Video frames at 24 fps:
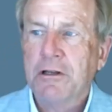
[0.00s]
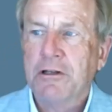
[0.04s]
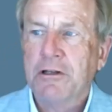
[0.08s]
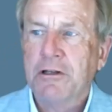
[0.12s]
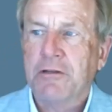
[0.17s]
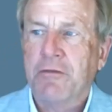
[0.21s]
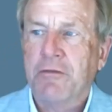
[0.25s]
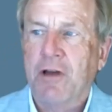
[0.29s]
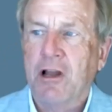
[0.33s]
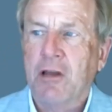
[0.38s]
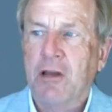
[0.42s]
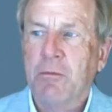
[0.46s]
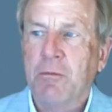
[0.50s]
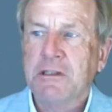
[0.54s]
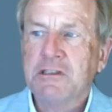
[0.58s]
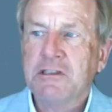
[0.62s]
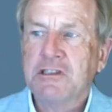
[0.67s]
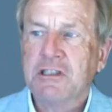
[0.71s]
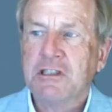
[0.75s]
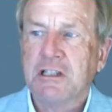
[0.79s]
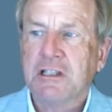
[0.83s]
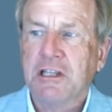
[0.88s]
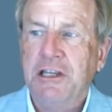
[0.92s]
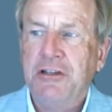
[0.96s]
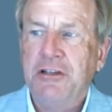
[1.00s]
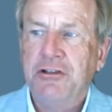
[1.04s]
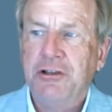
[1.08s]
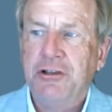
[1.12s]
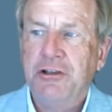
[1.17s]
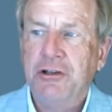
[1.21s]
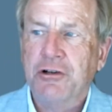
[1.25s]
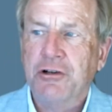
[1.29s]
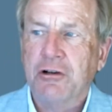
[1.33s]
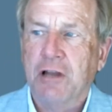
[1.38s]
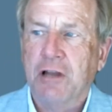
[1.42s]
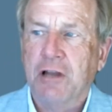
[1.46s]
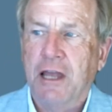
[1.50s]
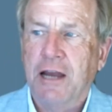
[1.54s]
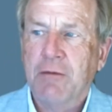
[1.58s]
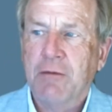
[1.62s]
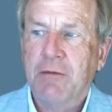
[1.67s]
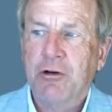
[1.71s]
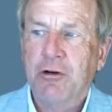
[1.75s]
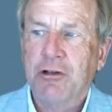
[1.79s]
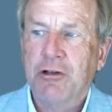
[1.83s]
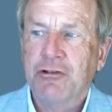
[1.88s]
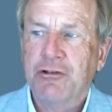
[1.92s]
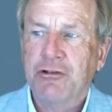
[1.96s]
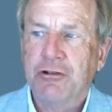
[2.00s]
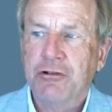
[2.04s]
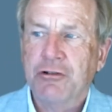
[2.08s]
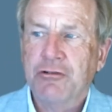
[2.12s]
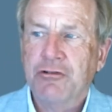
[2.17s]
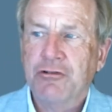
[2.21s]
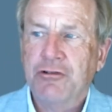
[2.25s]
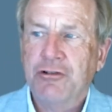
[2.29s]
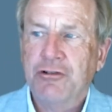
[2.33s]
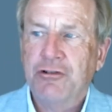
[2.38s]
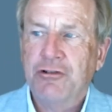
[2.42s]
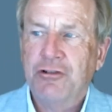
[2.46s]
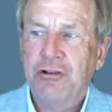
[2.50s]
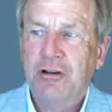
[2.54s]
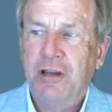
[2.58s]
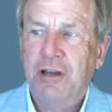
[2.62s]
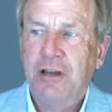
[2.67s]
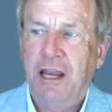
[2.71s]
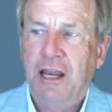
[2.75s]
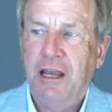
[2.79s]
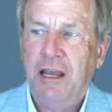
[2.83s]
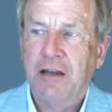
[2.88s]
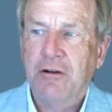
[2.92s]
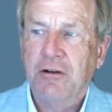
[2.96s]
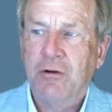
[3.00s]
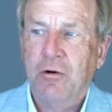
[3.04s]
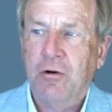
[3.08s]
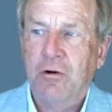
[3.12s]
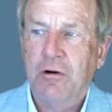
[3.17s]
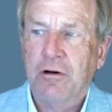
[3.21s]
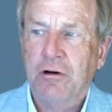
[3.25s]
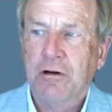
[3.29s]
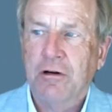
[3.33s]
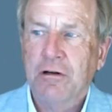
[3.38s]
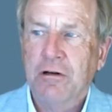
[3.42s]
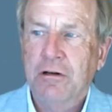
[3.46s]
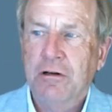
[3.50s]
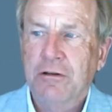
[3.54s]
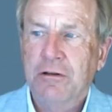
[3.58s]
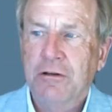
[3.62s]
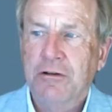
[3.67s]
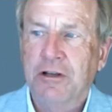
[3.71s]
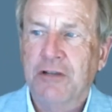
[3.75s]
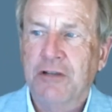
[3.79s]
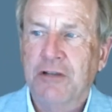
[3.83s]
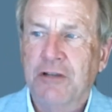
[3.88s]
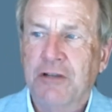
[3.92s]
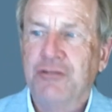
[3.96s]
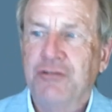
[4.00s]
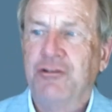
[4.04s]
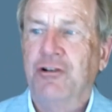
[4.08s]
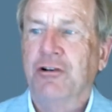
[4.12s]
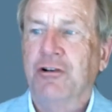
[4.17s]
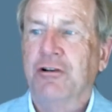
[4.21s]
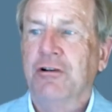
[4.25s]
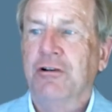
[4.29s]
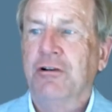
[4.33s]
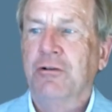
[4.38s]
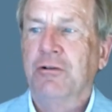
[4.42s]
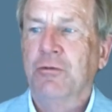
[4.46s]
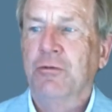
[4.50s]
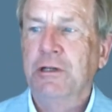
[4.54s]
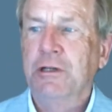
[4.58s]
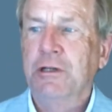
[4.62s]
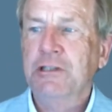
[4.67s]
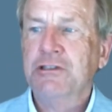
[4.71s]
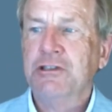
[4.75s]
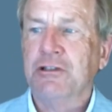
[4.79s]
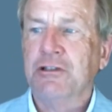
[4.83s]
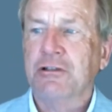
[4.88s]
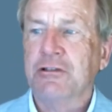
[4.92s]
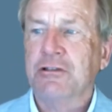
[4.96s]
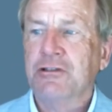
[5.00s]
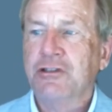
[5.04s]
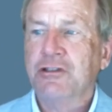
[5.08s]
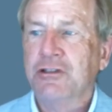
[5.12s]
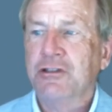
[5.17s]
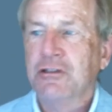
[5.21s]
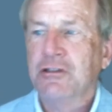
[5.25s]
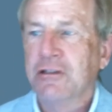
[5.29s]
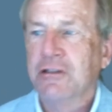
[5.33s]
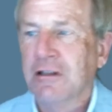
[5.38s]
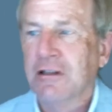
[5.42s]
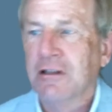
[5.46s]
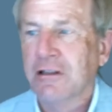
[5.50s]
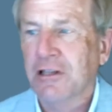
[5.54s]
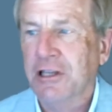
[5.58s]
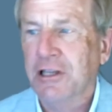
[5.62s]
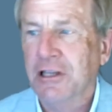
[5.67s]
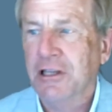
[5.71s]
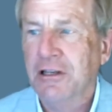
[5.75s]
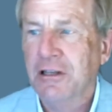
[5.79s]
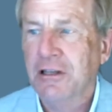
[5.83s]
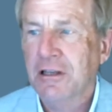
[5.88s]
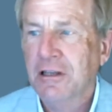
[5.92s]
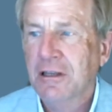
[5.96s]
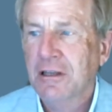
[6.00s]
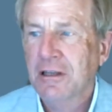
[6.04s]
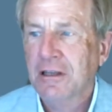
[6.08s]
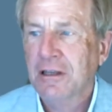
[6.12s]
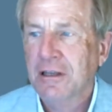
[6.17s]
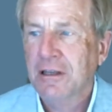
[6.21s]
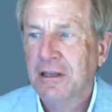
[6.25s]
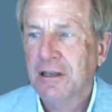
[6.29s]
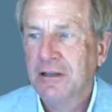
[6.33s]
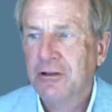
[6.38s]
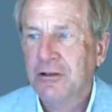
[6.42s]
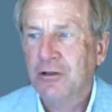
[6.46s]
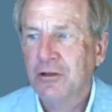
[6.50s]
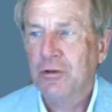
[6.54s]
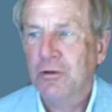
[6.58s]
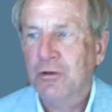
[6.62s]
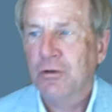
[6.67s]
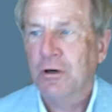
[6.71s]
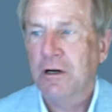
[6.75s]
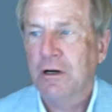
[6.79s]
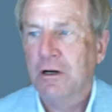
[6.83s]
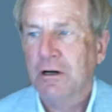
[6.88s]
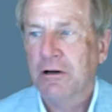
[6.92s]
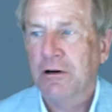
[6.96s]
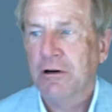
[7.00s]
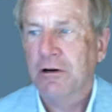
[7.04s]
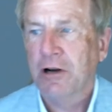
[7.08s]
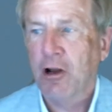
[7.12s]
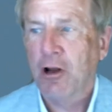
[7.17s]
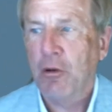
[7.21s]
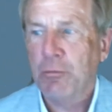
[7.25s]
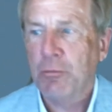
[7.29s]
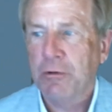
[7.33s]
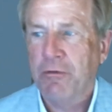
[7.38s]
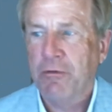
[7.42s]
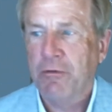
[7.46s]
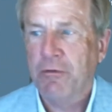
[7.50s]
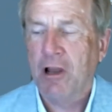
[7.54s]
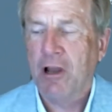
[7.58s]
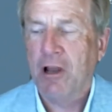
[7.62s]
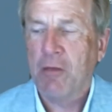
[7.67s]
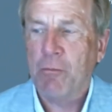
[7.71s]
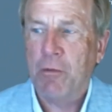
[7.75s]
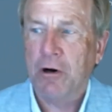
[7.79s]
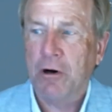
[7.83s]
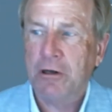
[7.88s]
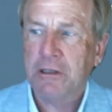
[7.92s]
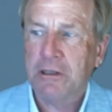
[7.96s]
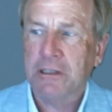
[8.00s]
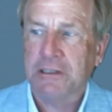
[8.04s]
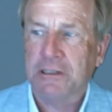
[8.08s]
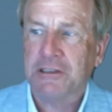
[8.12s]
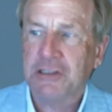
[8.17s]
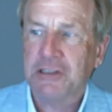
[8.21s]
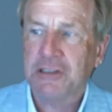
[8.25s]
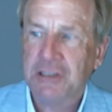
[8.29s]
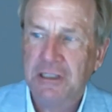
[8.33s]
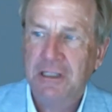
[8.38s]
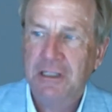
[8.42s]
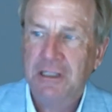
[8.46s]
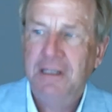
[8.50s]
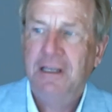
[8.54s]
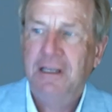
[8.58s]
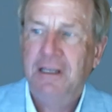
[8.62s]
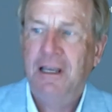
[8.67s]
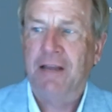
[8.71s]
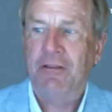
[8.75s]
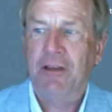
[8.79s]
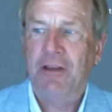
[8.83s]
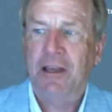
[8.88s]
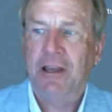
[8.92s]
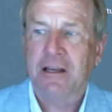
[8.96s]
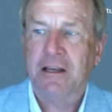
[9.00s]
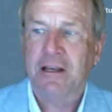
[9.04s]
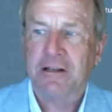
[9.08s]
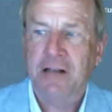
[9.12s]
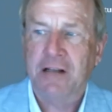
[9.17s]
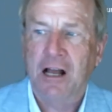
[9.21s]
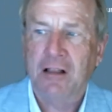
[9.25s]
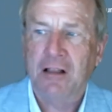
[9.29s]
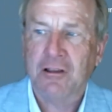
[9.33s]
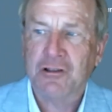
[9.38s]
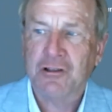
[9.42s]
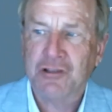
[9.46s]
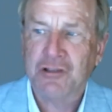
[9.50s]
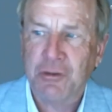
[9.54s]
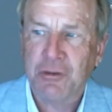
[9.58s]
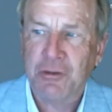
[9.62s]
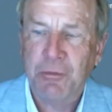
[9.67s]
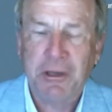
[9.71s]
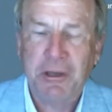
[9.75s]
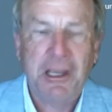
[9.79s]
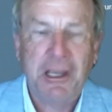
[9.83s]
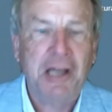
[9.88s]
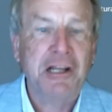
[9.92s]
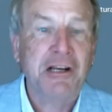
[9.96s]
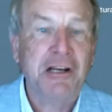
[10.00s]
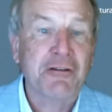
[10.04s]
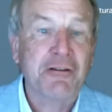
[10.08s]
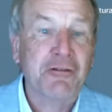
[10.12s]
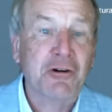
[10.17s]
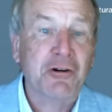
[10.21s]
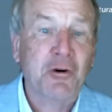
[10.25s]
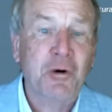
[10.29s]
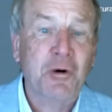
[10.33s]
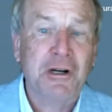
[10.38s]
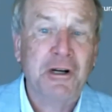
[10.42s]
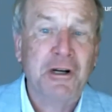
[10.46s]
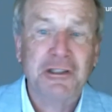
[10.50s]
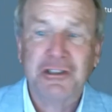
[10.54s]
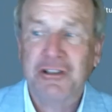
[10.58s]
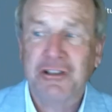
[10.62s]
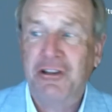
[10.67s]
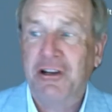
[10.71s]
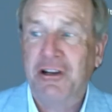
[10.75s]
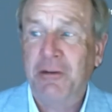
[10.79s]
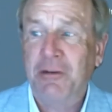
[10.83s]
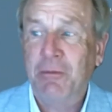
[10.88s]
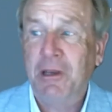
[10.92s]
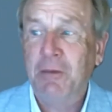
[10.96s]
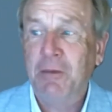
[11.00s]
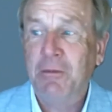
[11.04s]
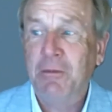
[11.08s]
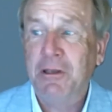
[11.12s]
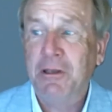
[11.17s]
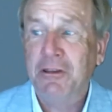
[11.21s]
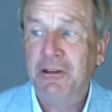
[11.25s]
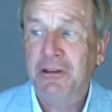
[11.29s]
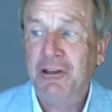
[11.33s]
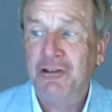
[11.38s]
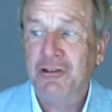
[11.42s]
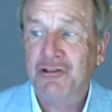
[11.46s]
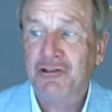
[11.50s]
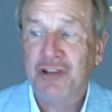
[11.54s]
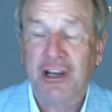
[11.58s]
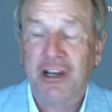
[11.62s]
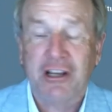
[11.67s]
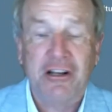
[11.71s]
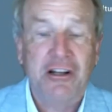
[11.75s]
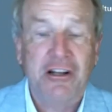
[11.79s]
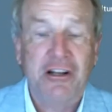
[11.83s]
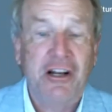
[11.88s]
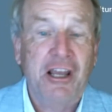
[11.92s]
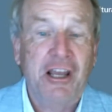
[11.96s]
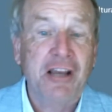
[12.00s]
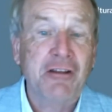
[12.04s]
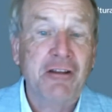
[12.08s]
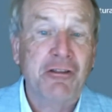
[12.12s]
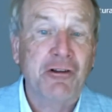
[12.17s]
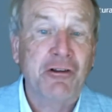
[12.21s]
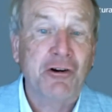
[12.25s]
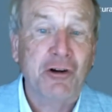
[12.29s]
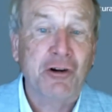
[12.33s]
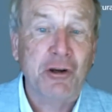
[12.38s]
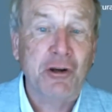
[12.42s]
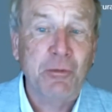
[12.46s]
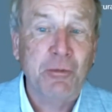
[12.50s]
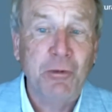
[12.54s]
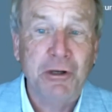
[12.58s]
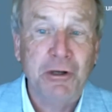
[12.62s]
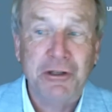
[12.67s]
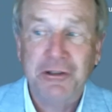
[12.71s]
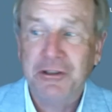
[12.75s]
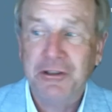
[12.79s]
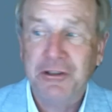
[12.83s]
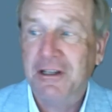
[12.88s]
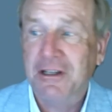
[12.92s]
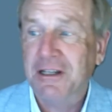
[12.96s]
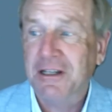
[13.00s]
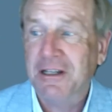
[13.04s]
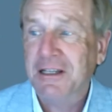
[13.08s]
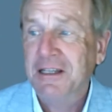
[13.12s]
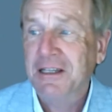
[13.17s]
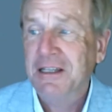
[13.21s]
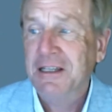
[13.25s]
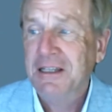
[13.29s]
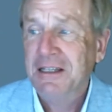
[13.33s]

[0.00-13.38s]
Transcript: developments lead to your lab research and or does your research lead to uh, or help develop markets? And they acknowledge at the beginning of their question that it may be the chicken and egg theory, but uh,